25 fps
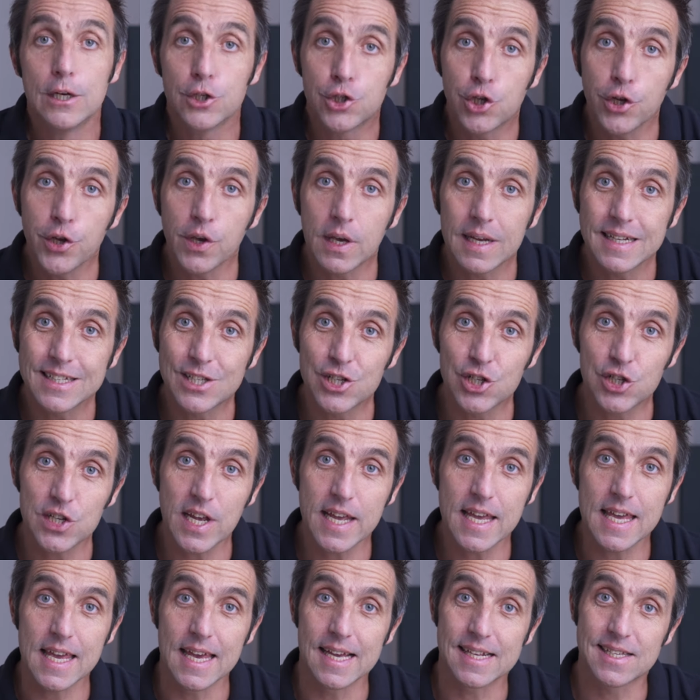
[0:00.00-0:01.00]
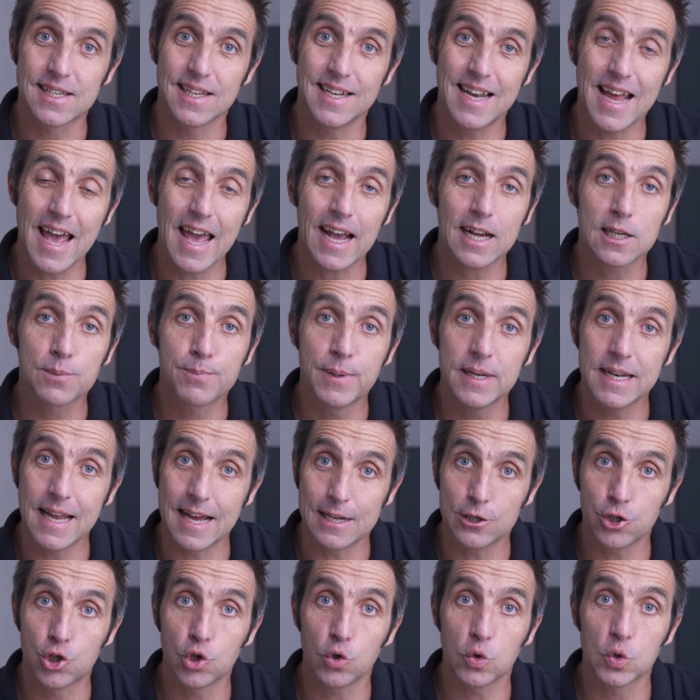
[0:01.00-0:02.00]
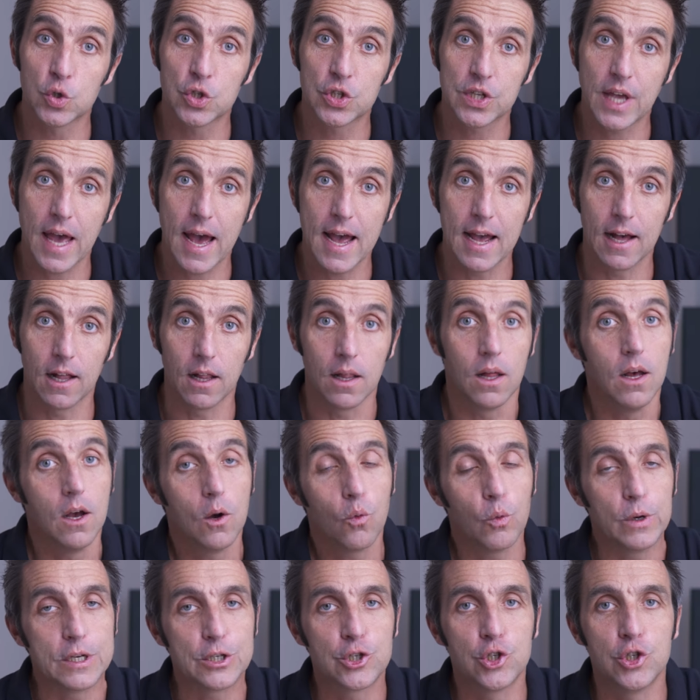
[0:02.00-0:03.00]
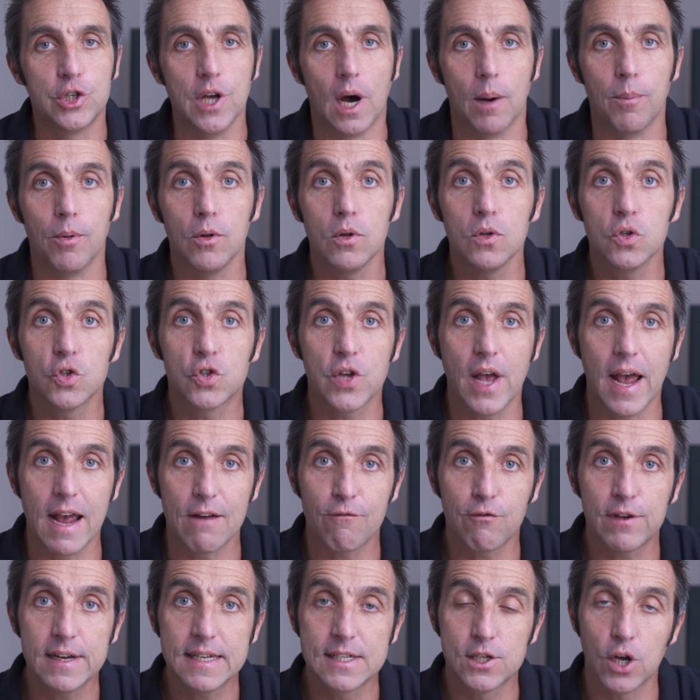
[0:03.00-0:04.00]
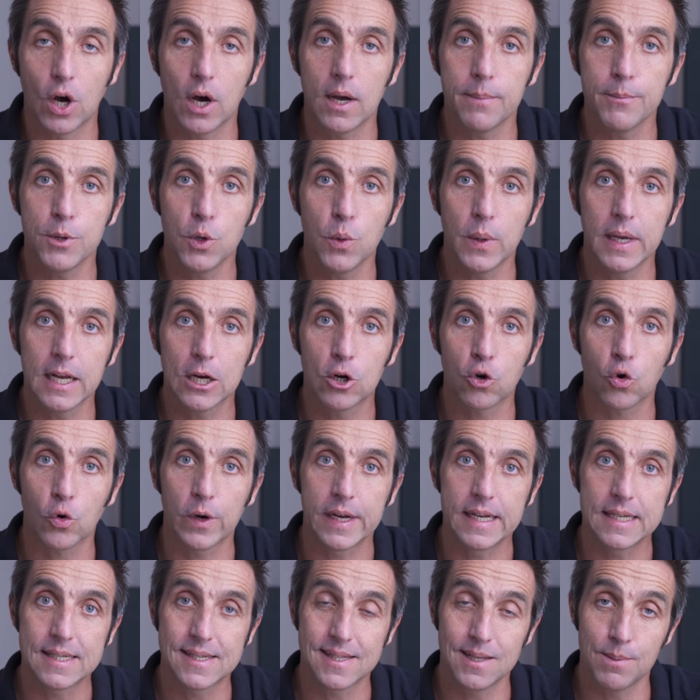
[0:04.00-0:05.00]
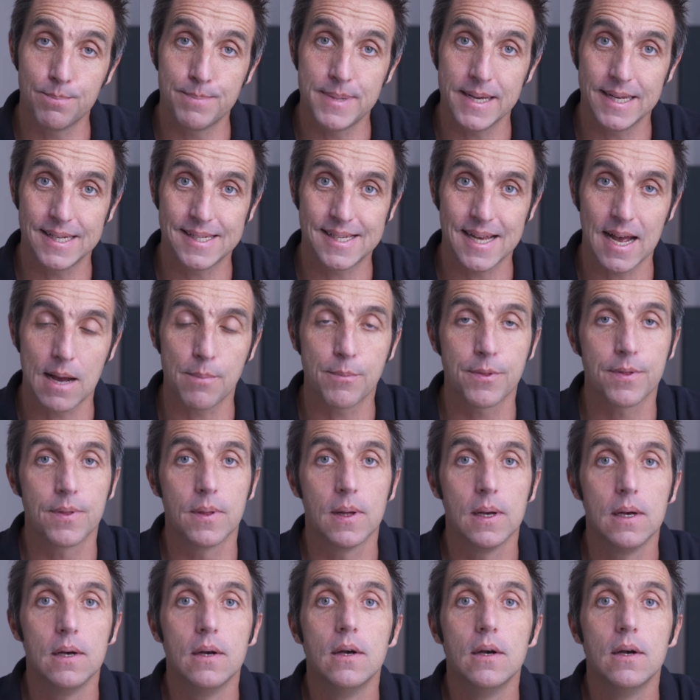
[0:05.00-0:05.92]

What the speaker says: So you can see it's an exponential scale, which doubles every time you increase the bit depth.